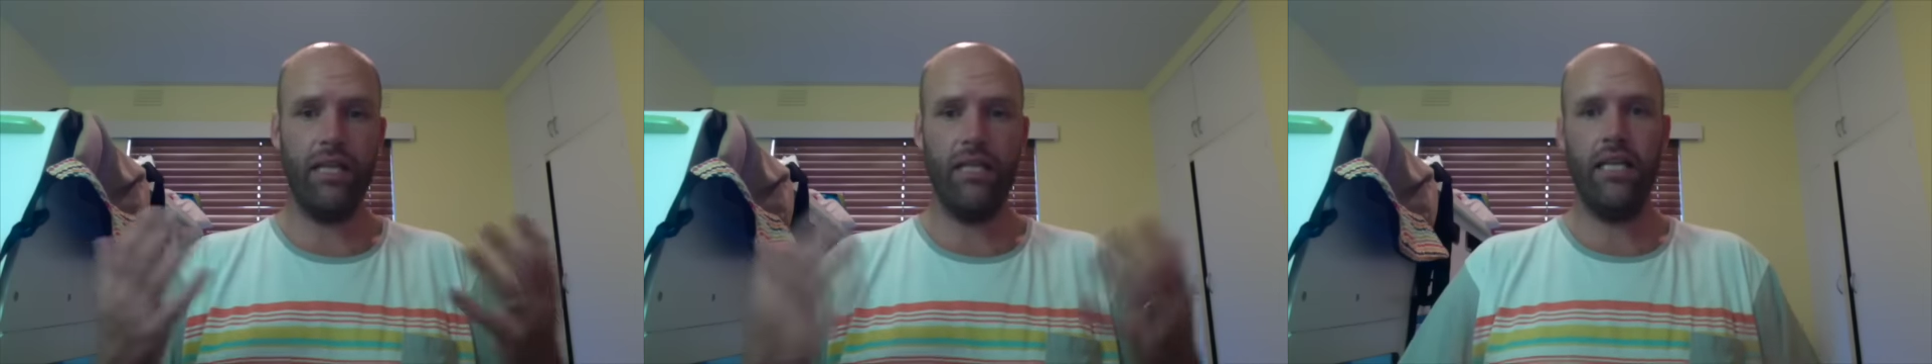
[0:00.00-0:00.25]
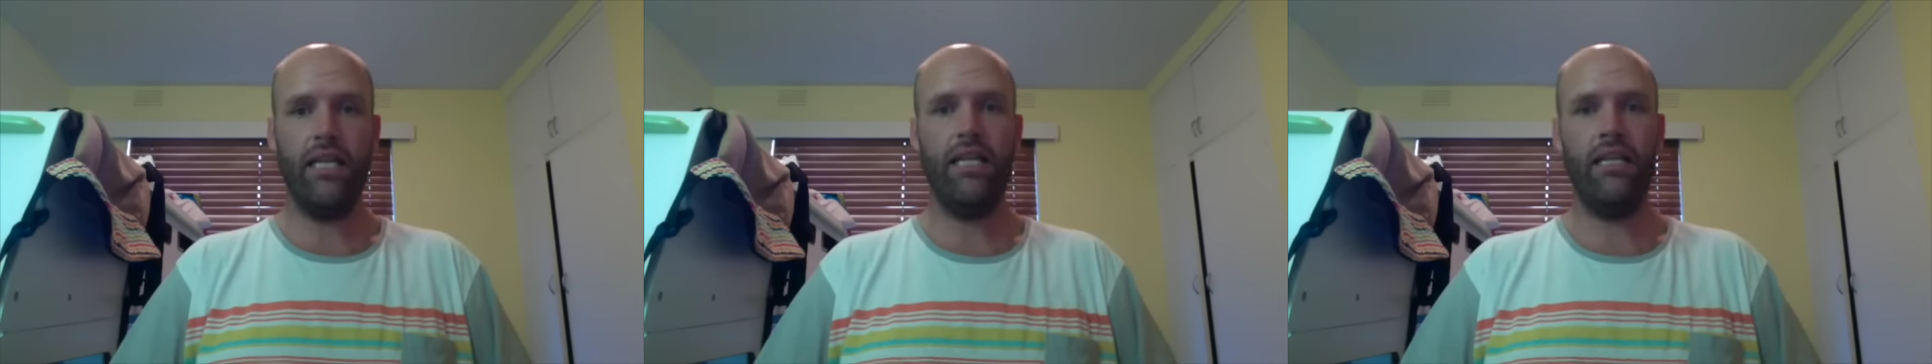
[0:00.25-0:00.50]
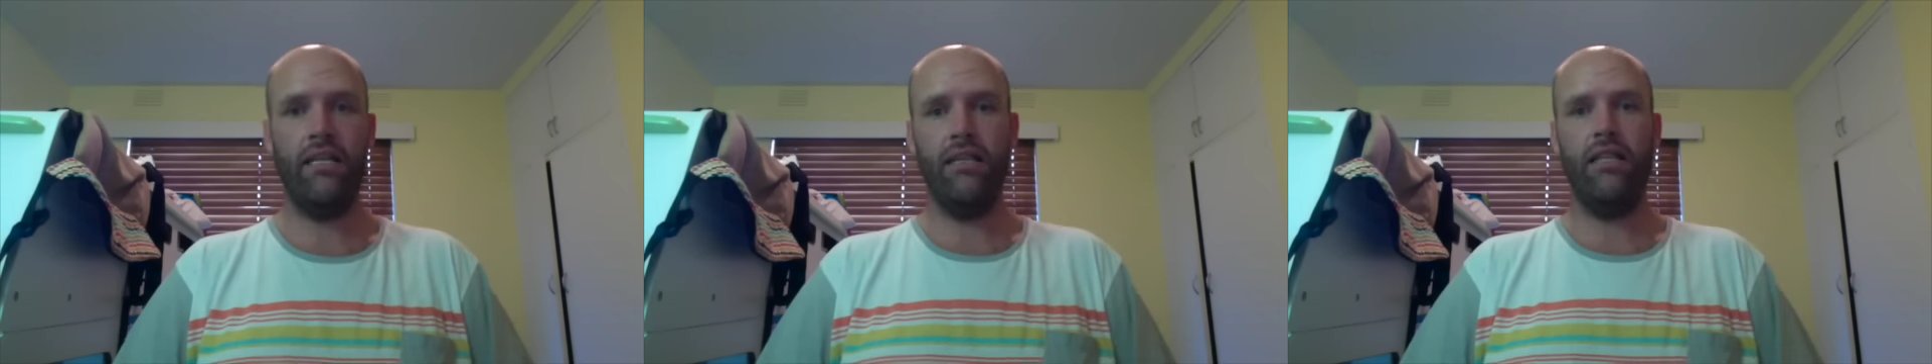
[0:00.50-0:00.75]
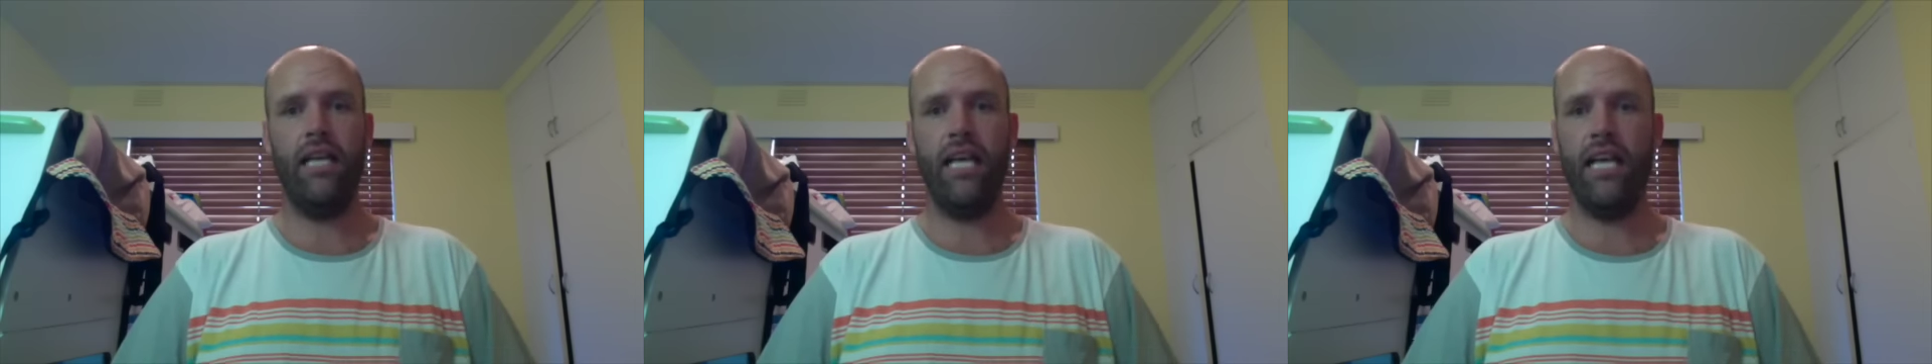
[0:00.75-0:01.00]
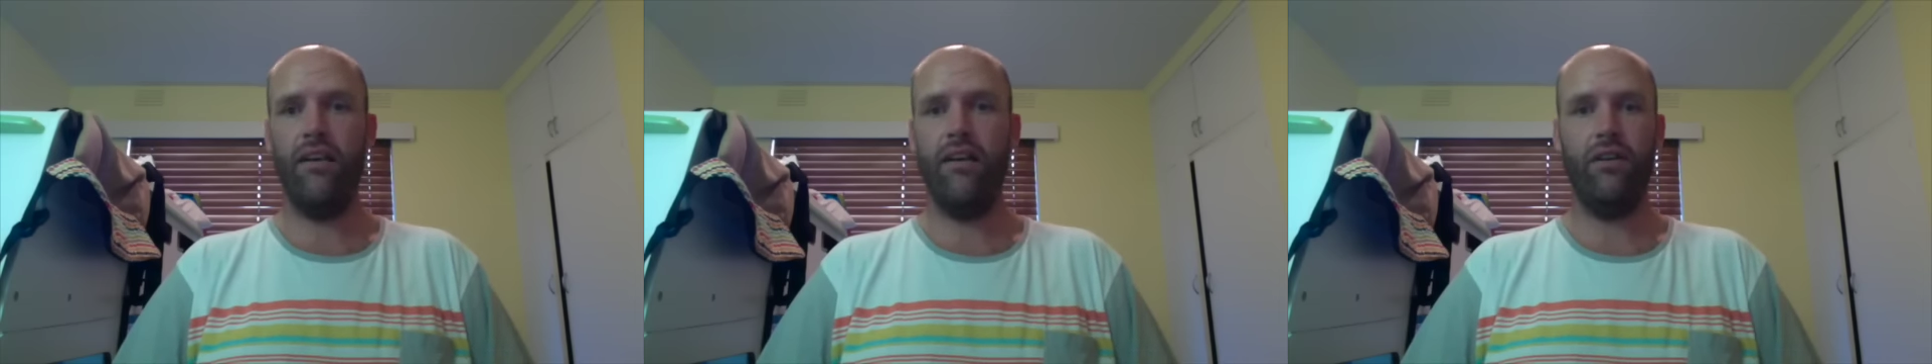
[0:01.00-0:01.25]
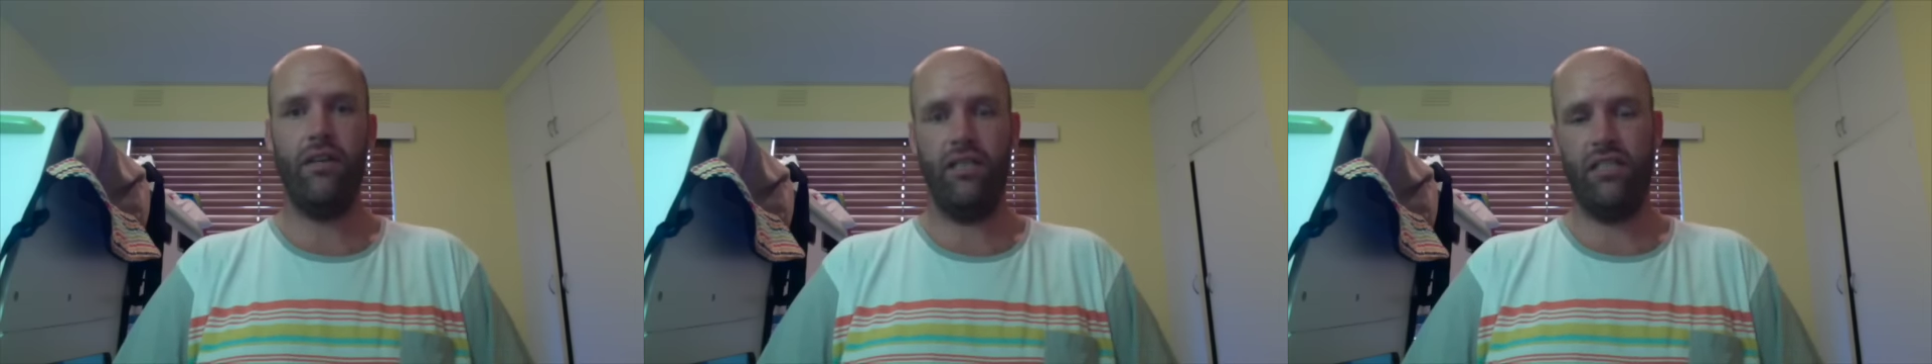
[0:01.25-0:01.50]
you can hear
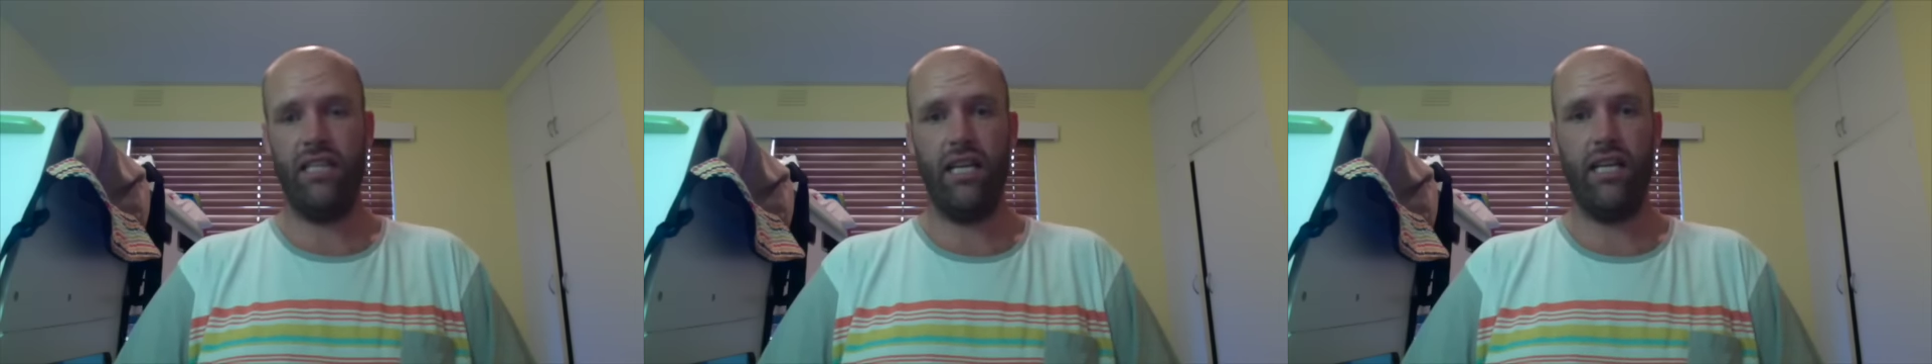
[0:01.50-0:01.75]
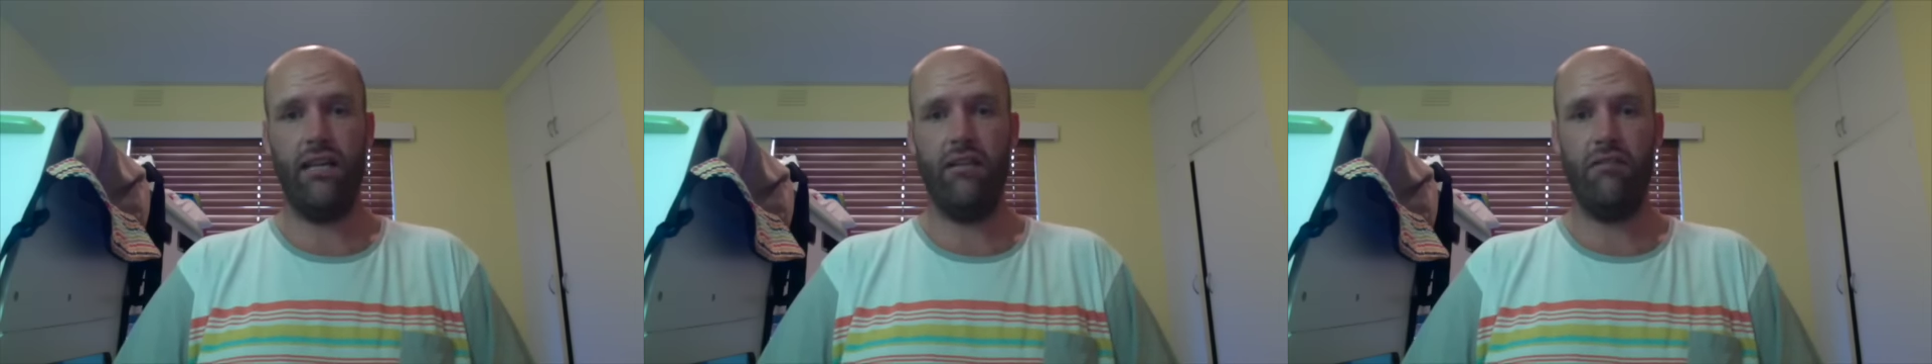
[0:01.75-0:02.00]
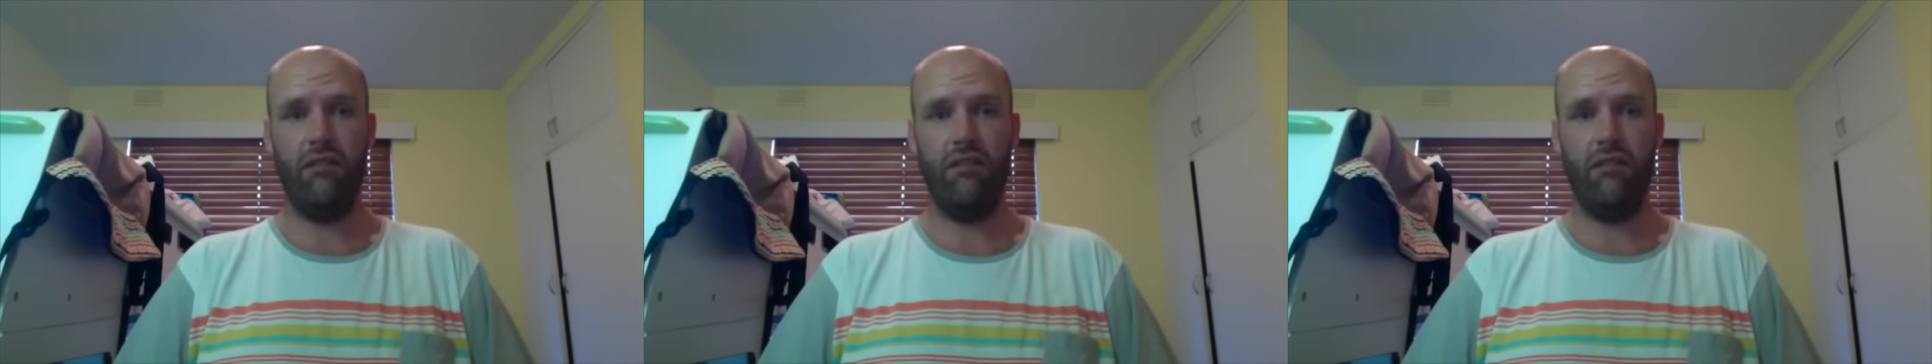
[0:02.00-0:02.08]
it and see it